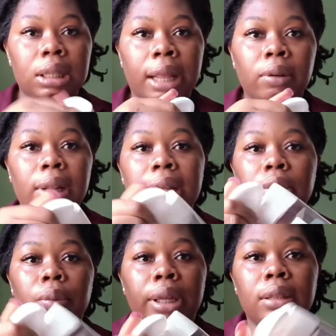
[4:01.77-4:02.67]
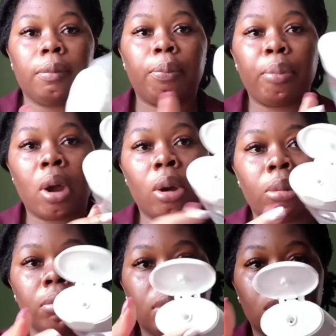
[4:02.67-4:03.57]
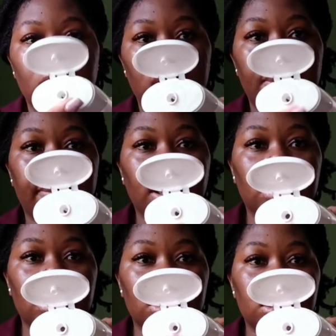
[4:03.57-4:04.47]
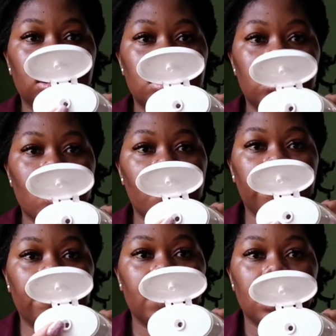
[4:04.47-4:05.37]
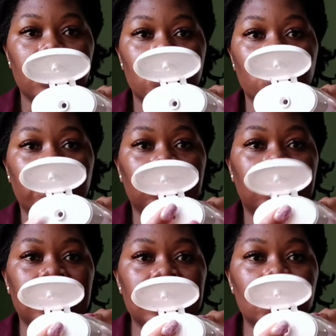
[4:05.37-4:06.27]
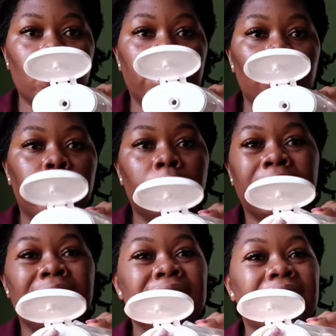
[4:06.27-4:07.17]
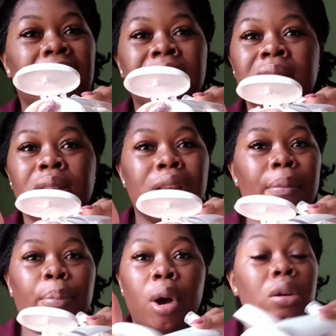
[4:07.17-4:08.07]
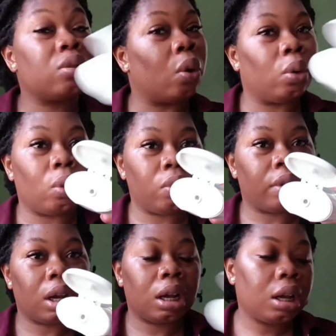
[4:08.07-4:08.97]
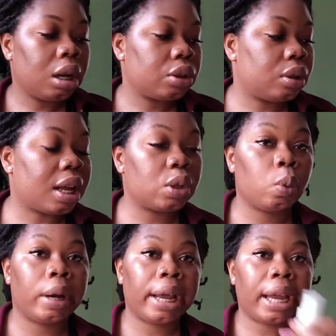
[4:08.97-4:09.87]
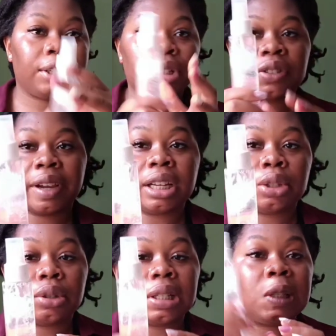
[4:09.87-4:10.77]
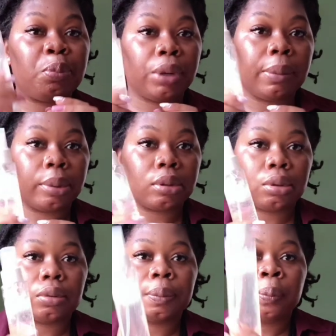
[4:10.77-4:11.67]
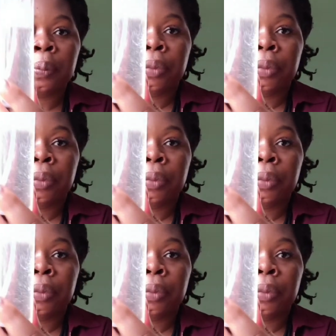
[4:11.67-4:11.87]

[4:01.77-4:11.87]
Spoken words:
I don't like the way they made the stuff. So this, when you pour it, it pours all over. So that's why I transferred it to this spray bottle.